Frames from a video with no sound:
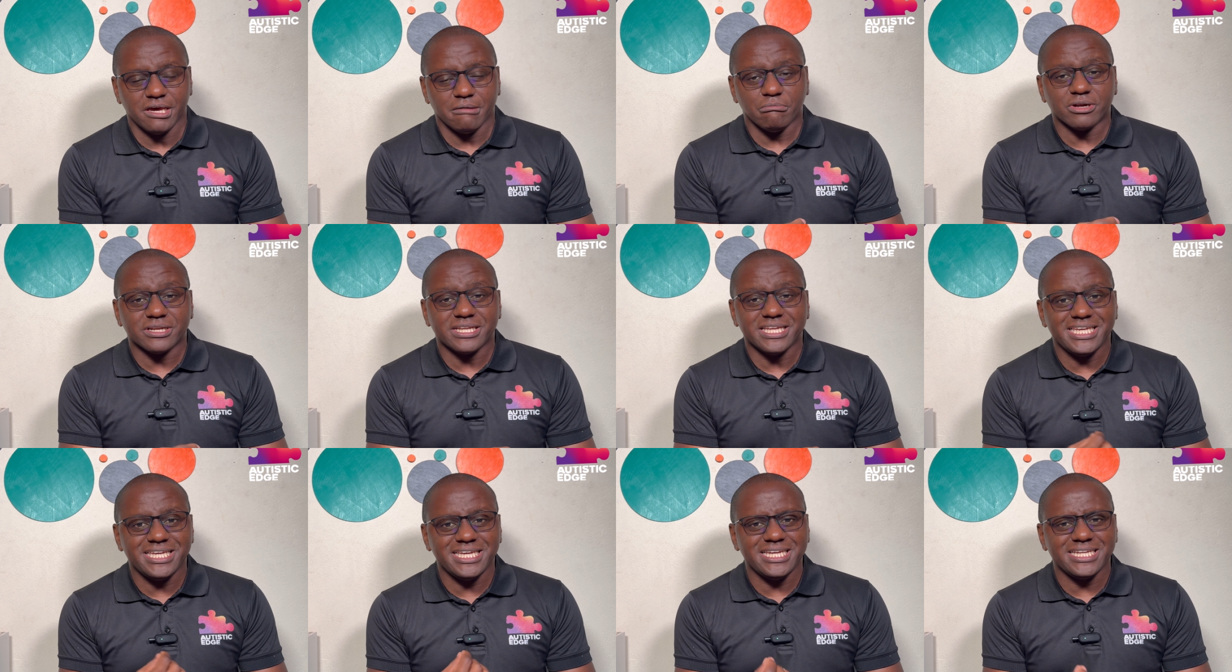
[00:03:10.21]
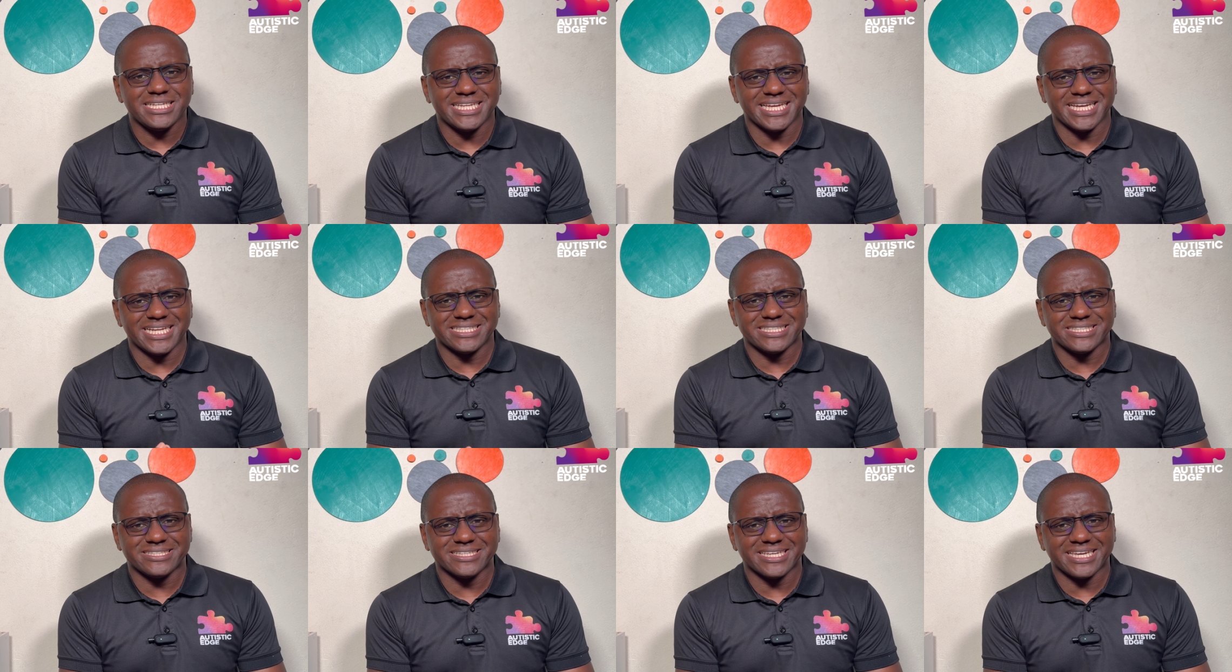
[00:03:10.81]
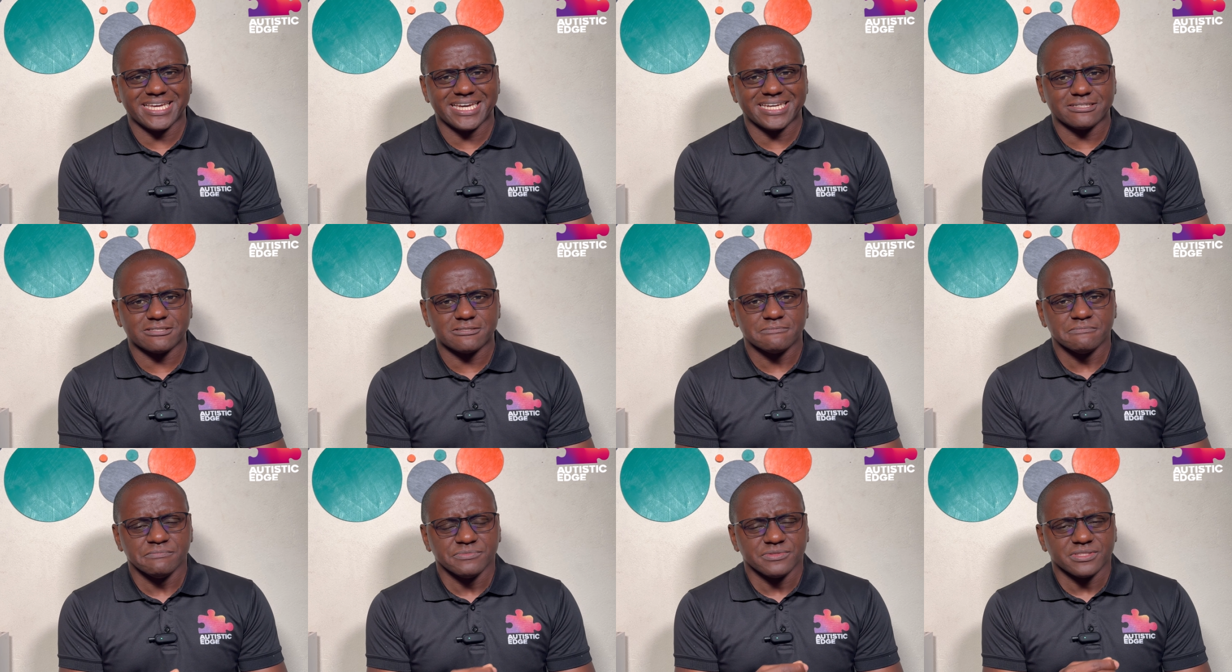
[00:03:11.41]
But he tends to get
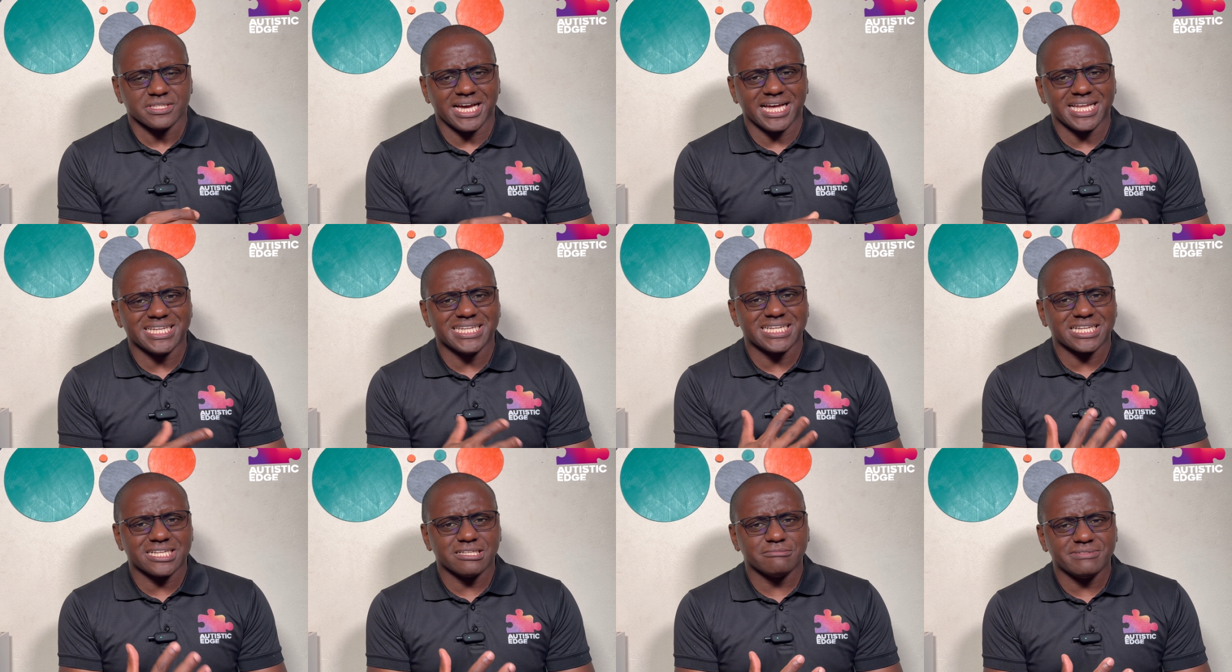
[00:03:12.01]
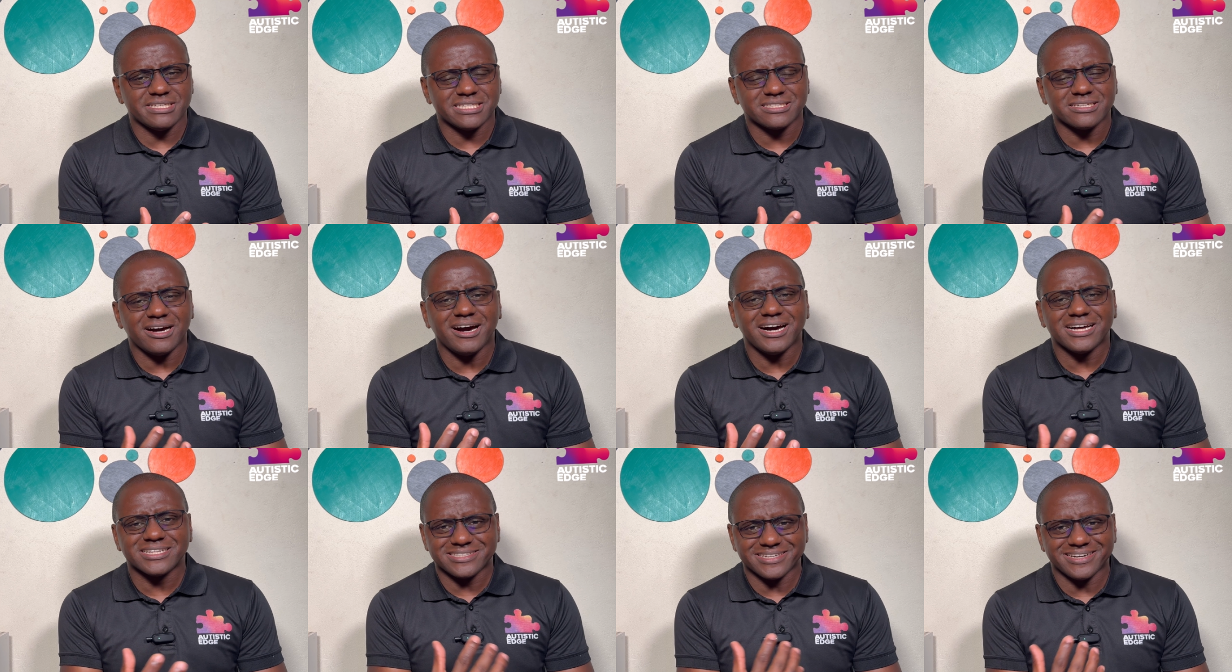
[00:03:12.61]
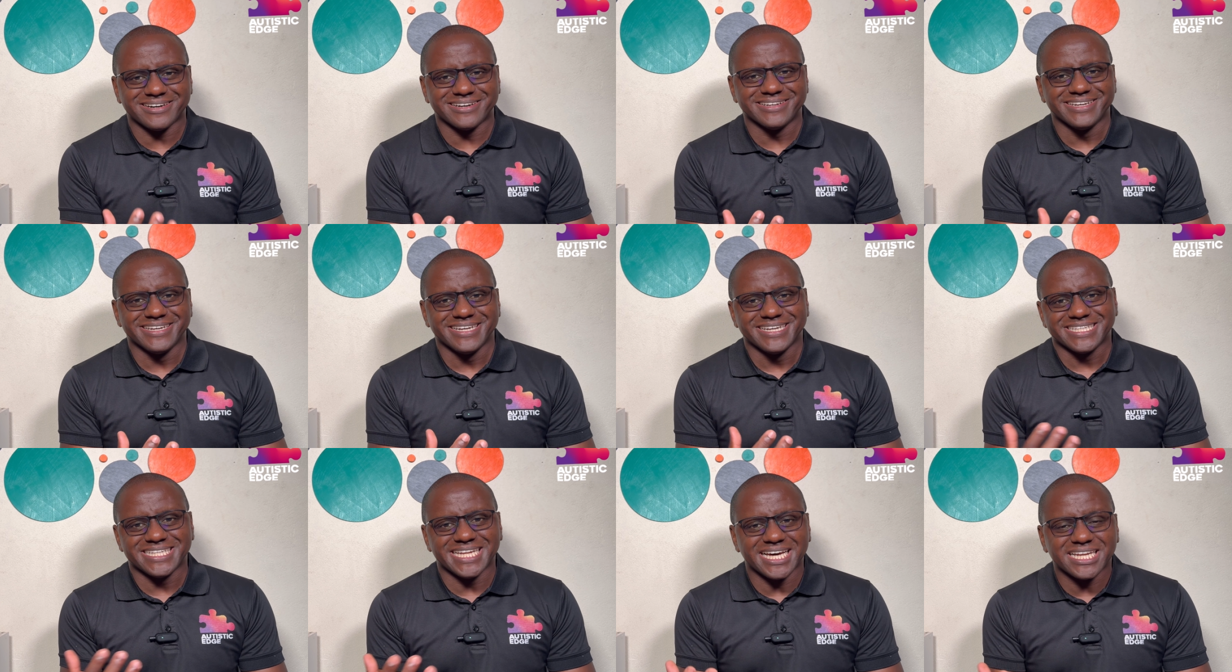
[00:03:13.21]
a little bit hotter
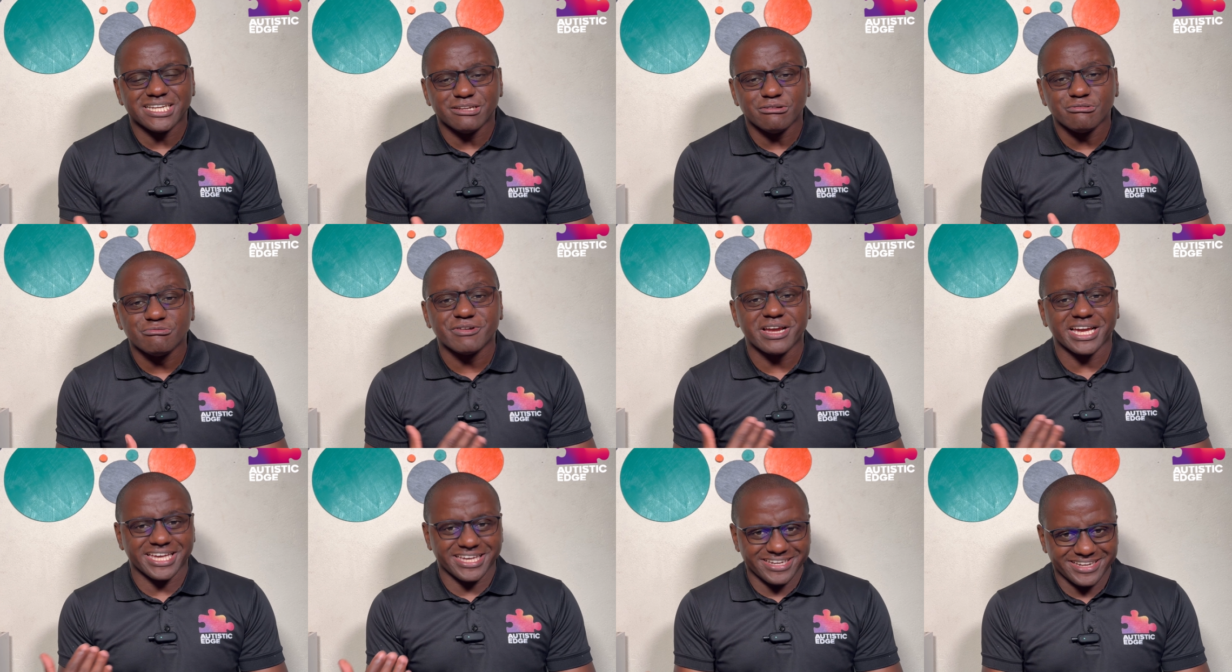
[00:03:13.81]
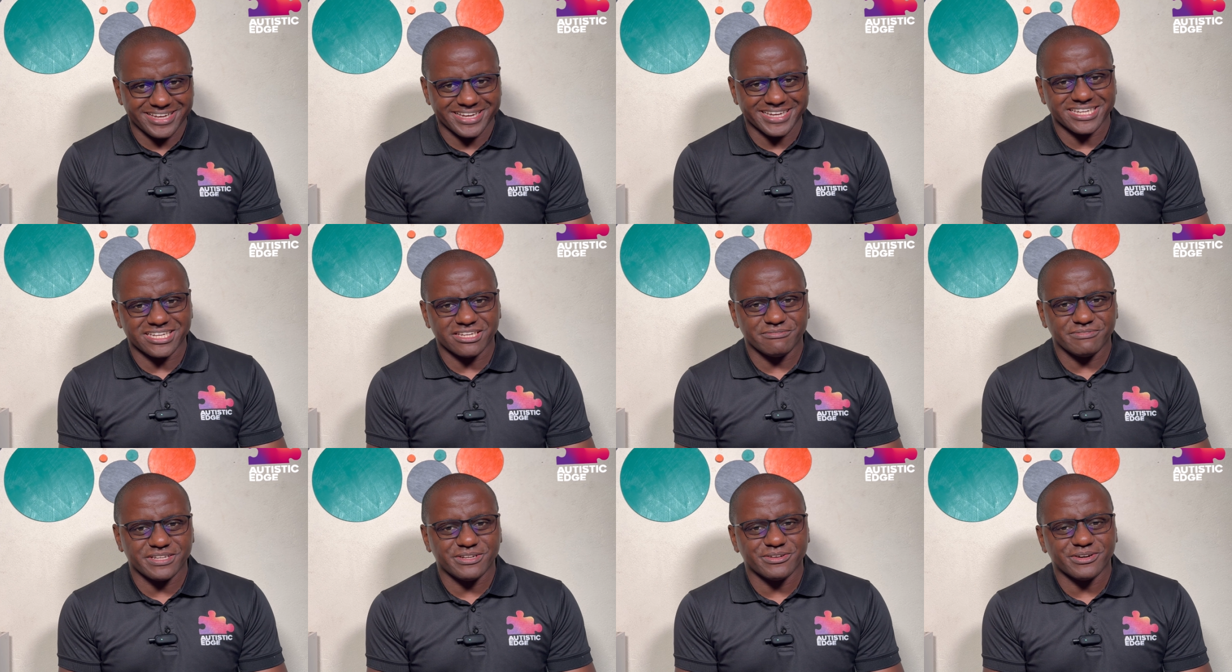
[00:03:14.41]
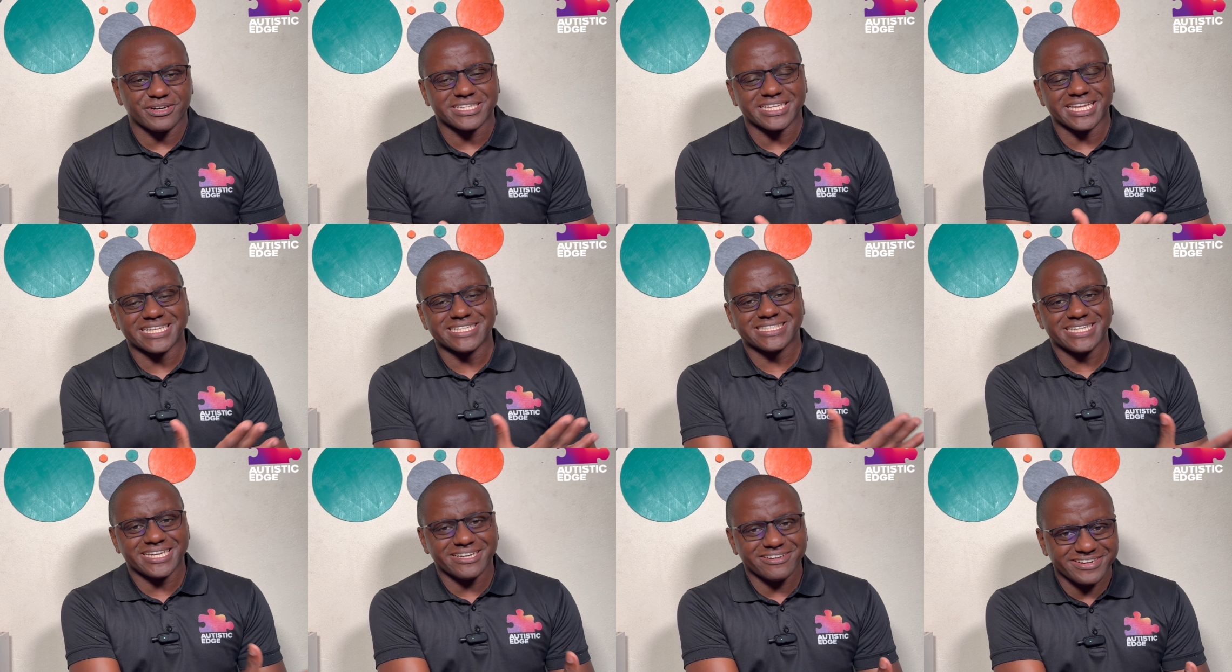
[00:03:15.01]
than the regular individual, than
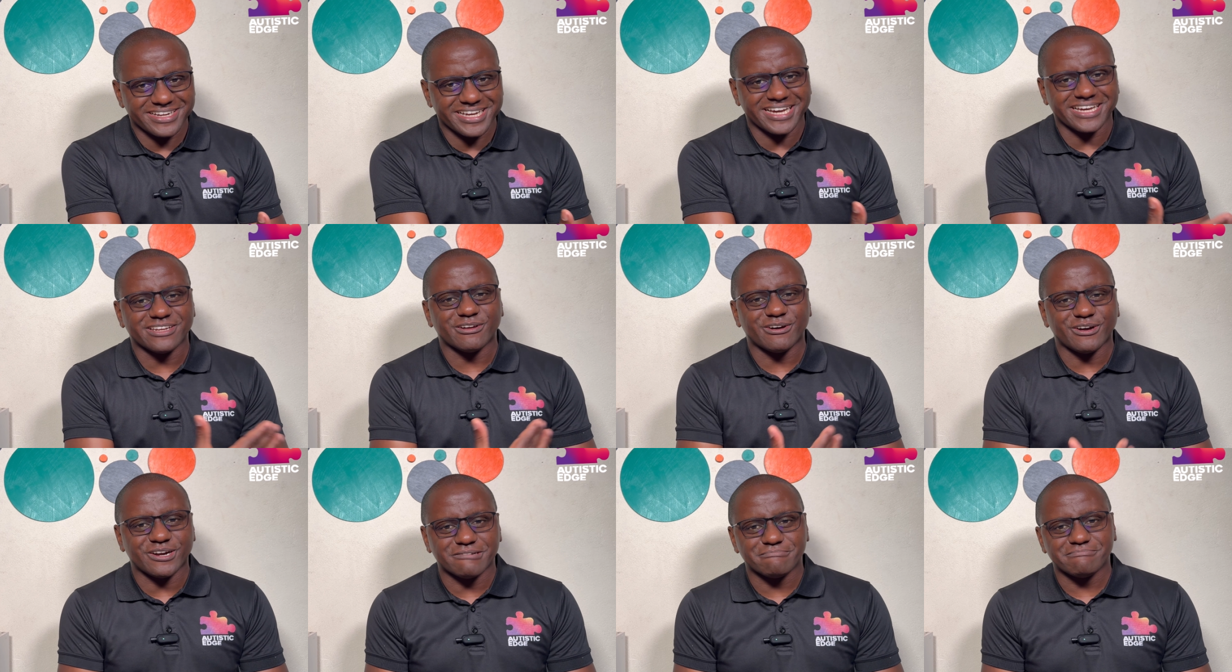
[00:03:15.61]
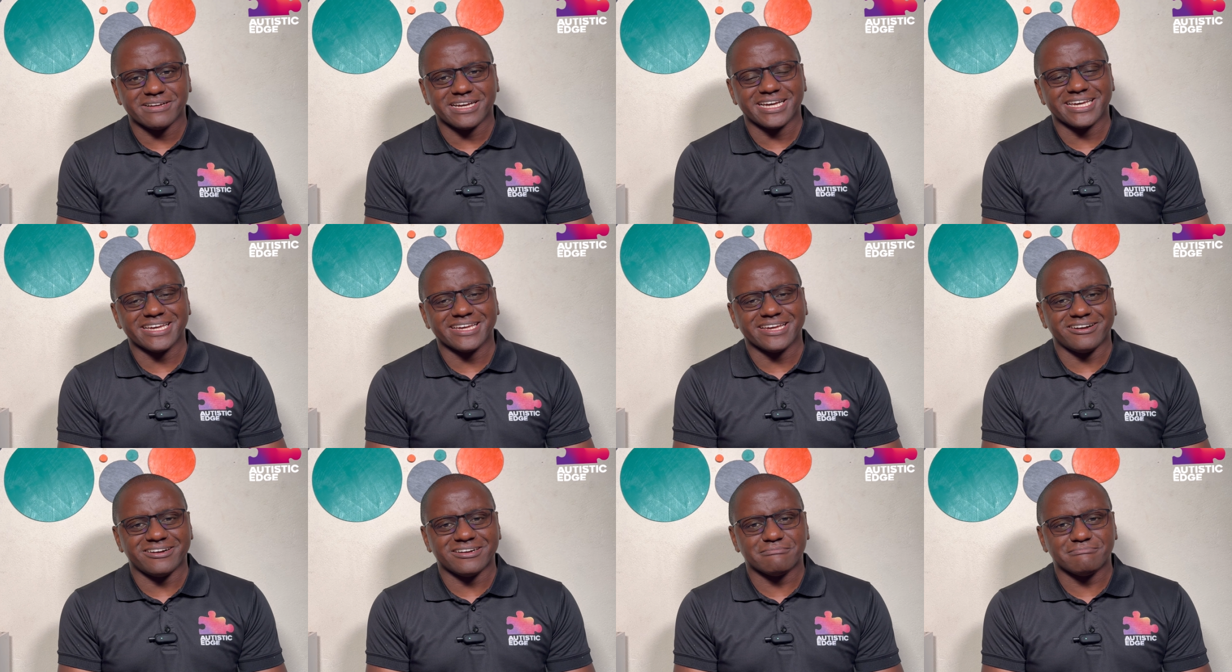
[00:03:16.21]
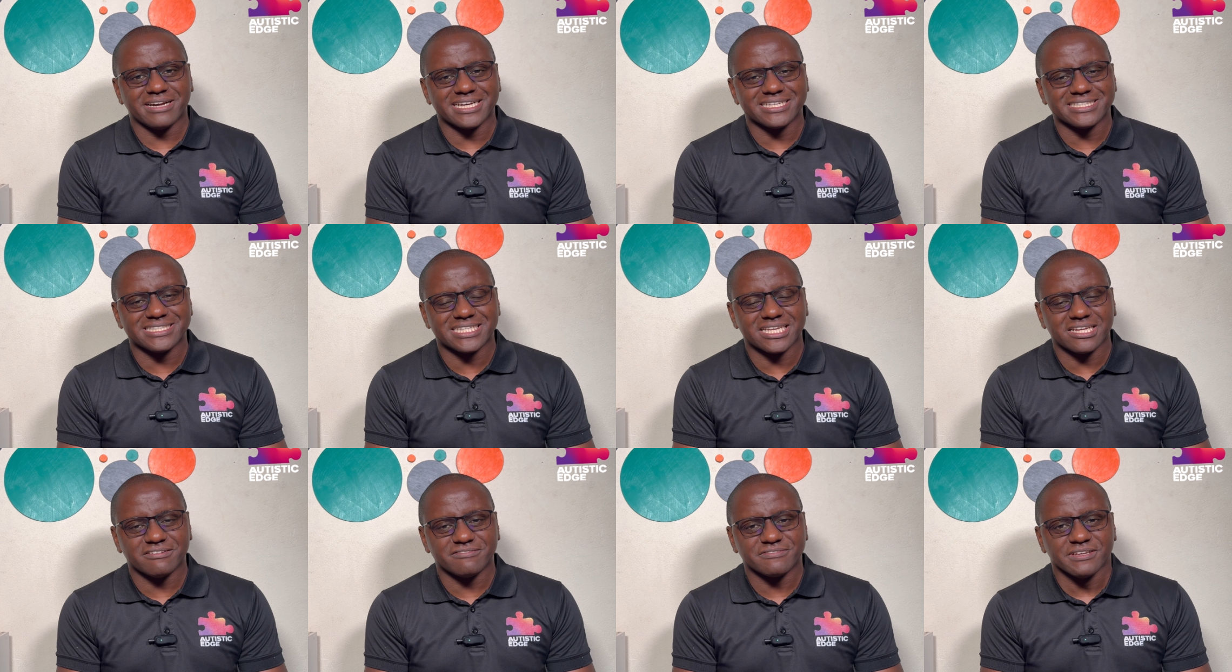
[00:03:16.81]
Tyrion or
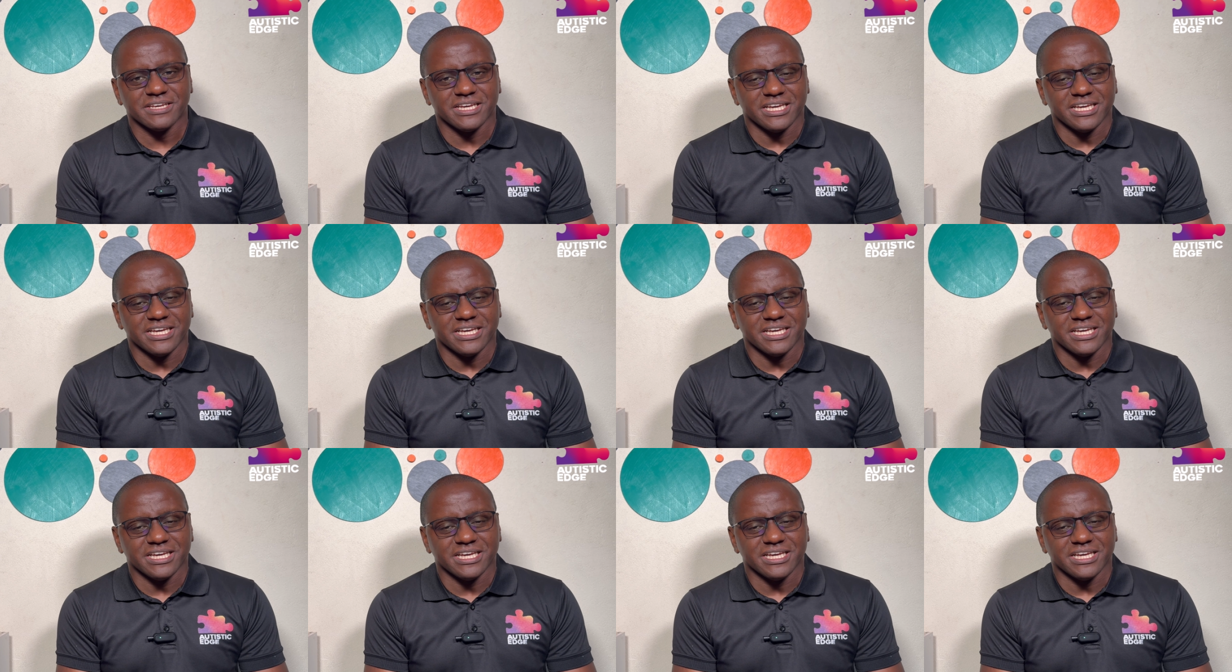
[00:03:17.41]
myself.